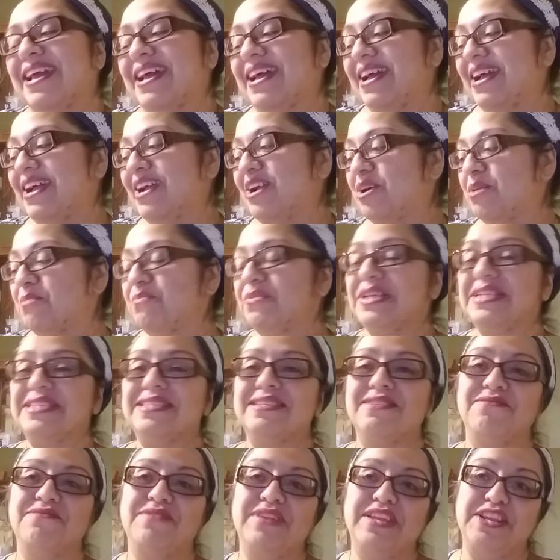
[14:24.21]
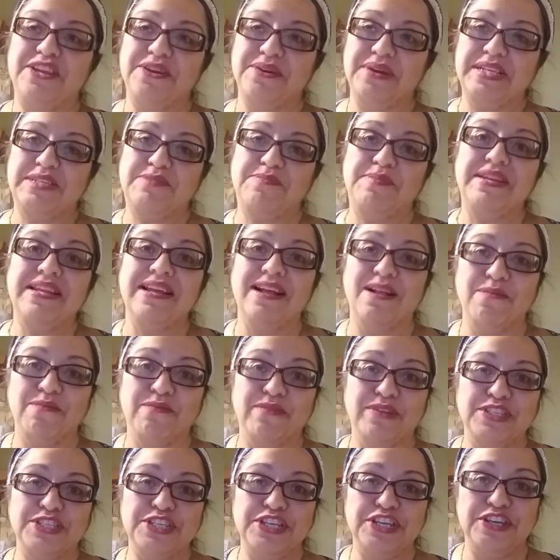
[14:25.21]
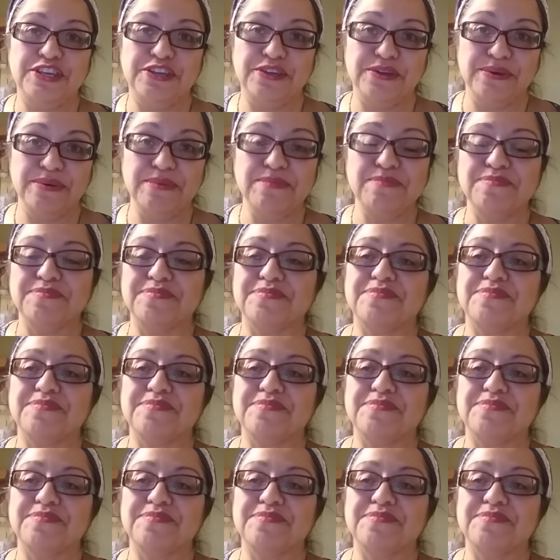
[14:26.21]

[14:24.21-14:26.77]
I hope this video has been helpful to you.